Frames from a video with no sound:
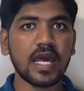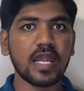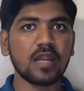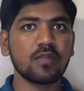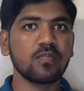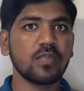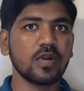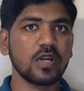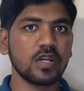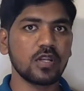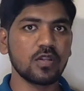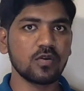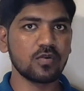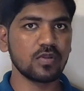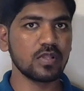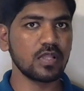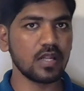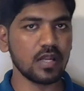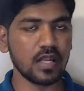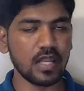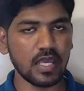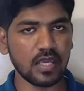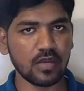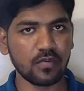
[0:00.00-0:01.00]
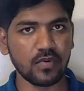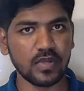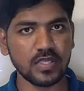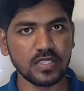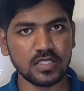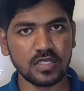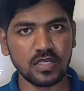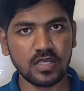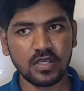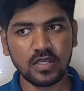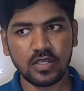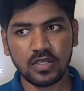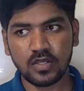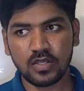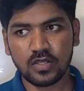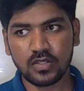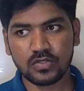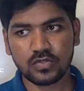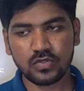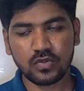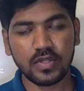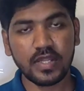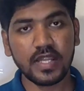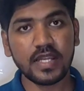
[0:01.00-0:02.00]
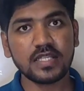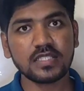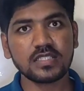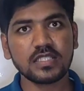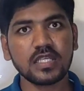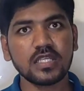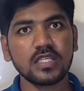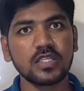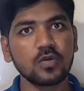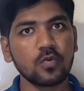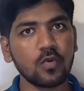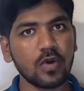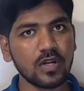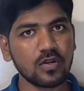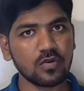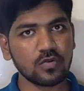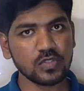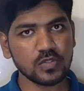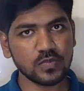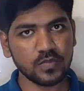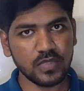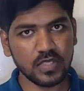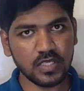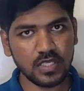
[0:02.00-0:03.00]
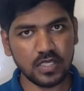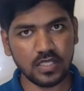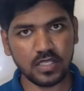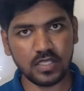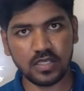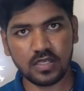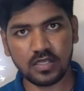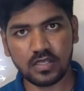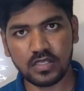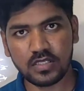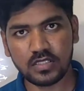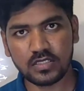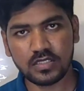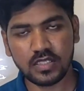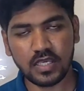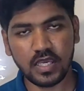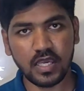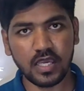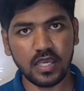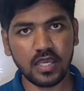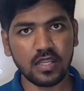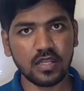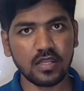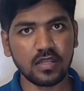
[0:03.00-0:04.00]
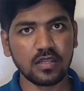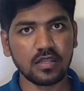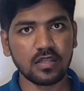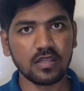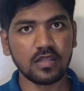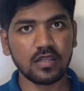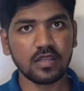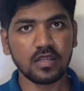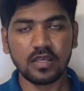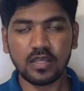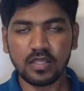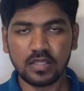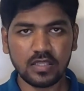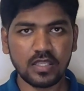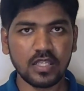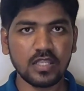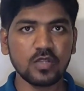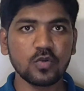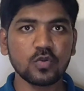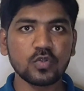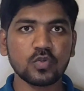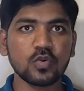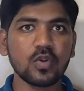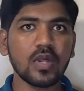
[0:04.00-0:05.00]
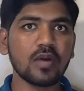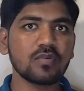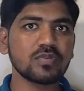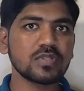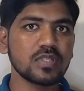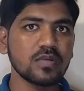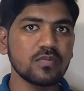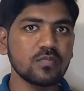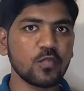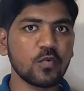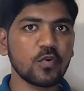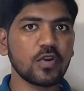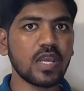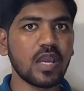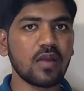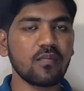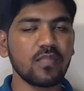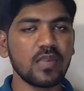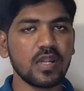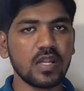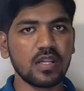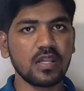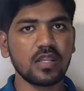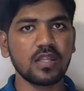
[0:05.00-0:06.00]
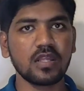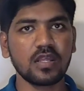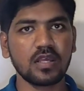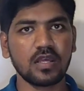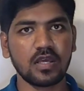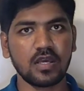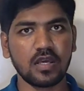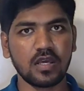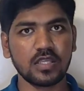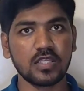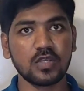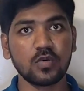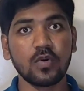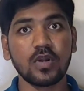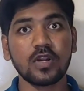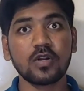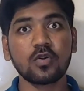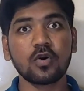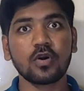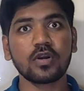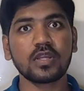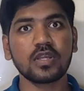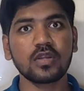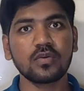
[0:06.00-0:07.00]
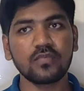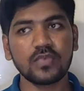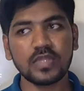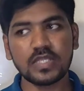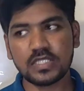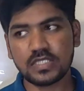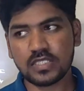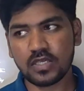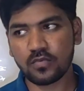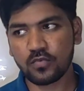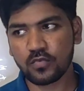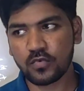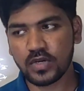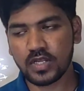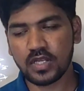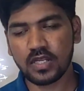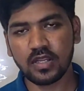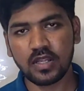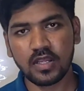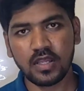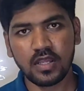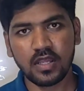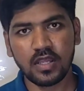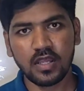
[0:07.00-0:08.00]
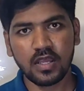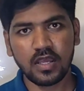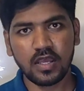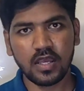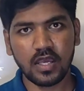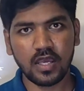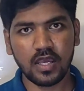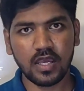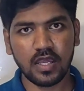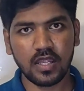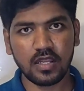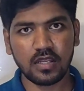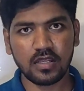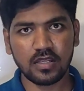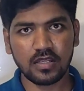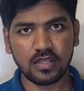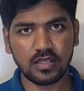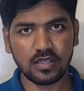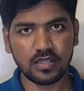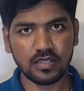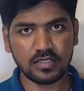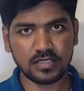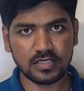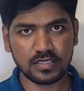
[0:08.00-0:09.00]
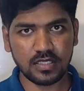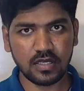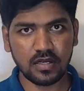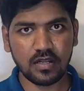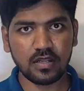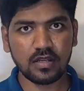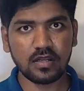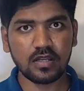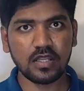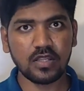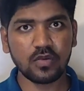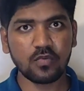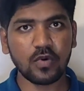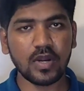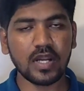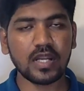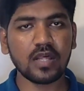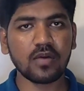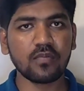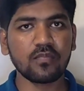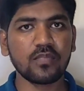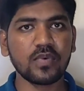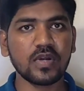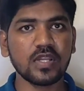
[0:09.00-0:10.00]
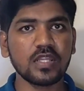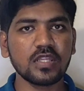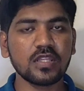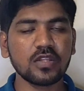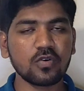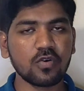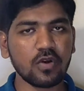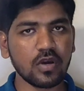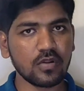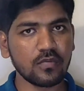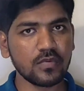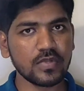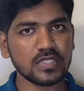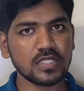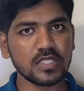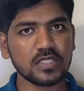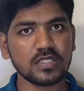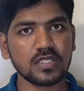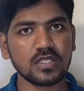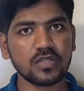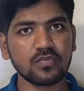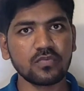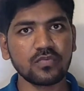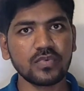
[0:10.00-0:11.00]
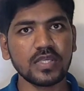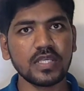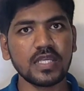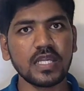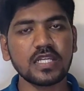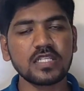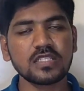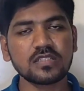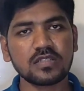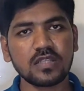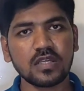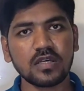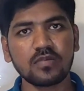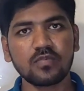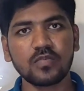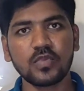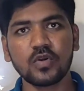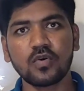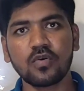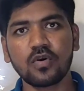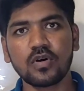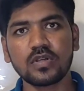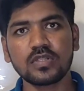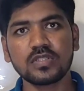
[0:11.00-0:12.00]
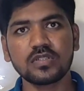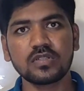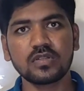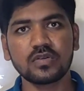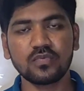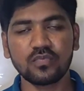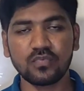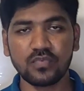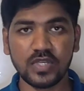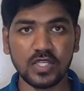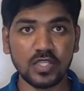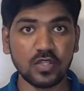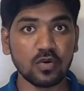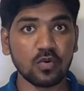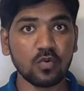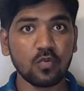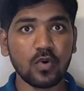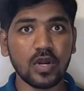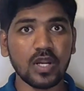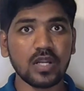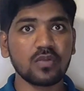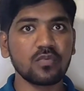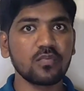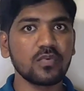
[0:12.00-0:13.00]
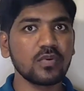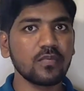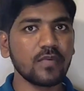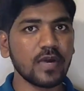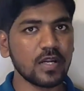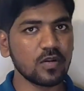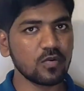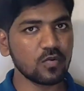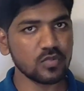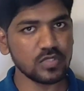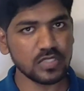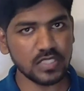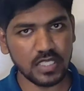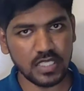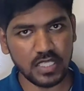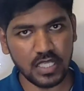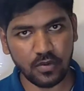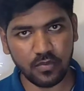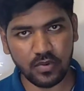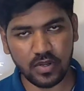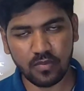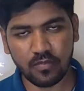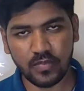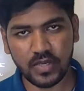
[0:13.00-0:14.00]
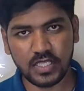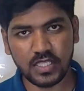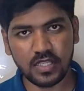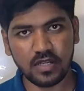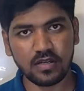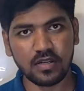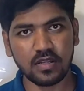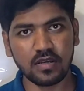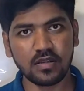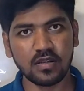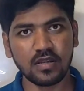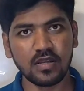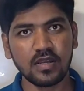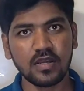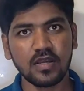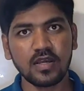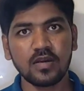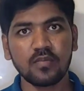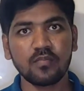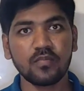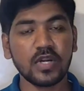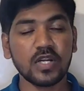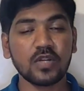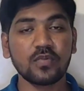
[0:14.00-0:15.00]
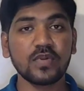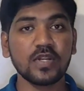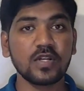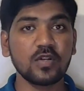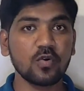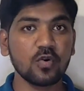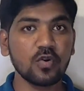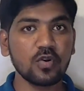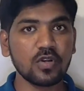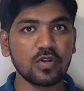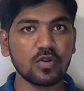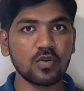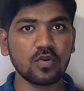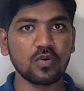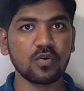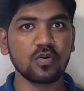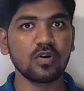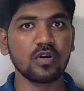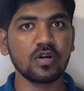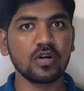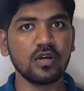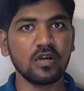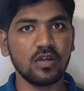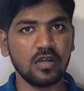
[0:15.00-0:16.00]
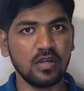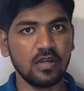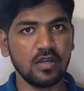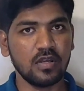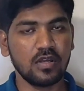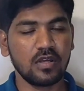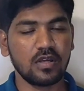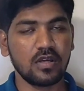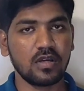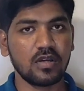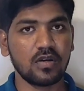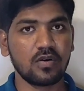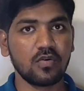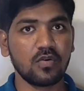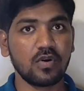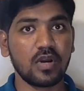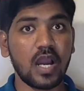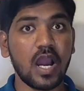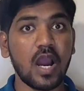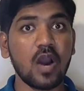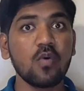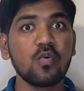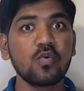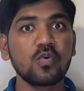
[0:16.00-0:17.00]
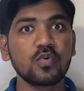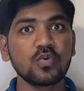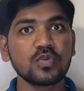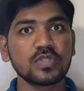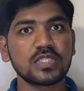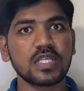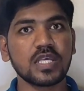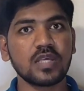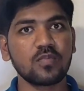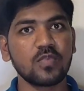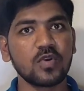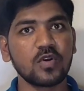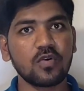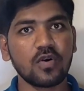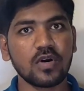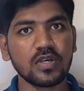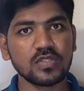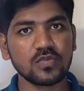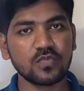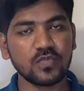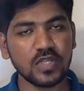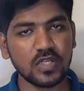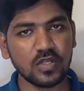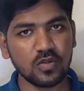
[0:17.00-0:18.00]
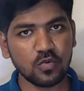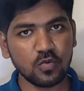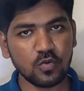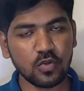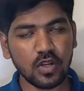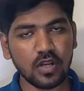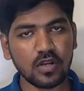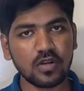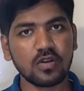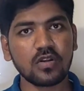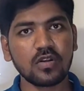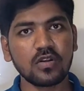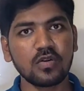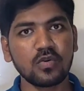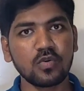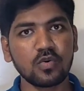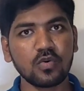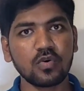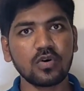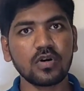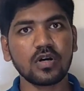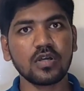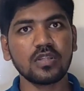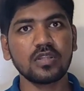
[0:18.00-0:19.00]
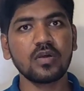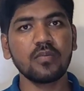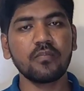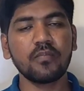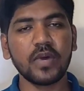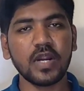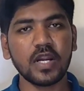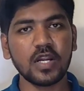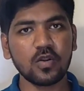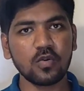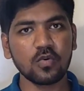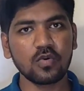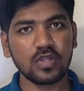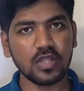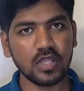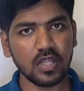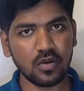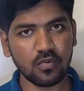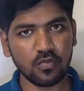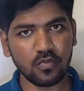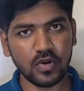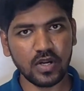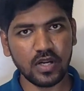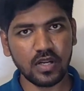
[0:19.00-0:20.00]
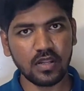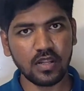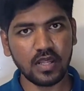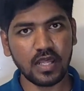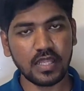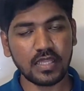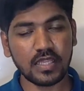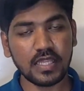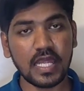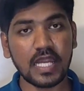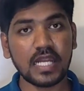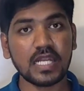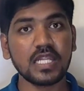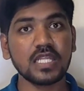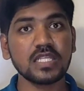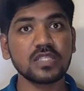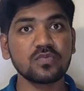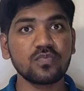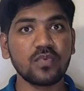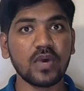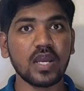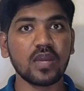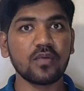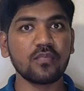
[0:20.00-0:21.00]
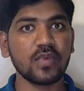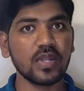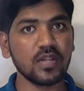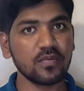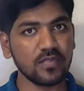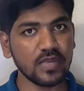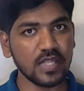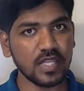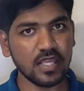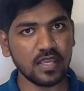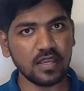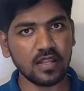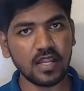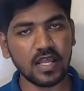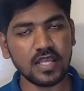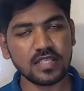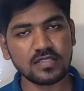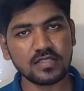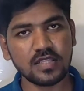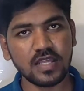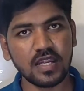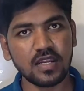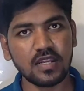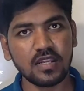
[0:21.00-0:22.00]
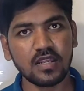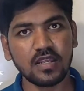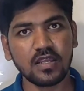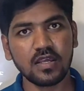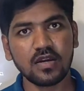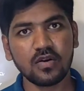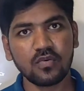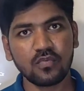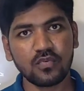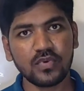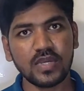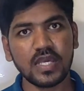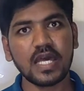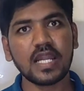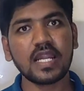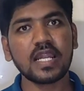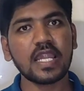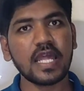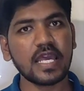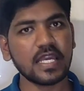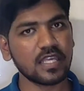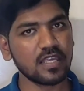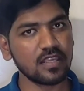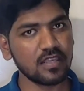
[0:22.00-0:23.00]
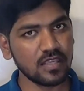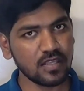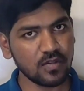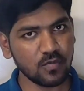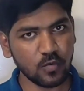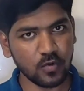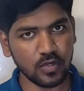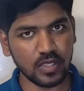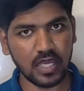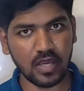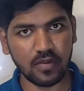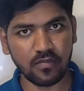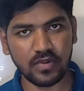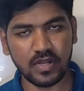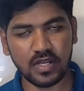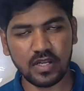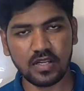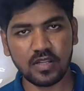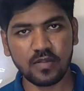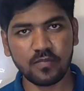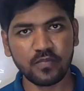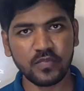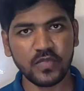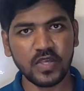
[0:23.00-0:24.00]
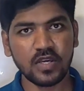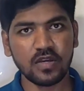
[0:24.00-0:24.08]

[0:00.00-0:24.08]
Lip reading: that particular language. So let's say you want to speak in English, and then you should have some vocabulary. You are talking with someone, and suddenly what happen in the conversation, we get stuck because we know what we want to say in our mother tongue, but we don't know how to say, because we do not know the particular word, and that is why when we realize that we are lacking in vocabulary.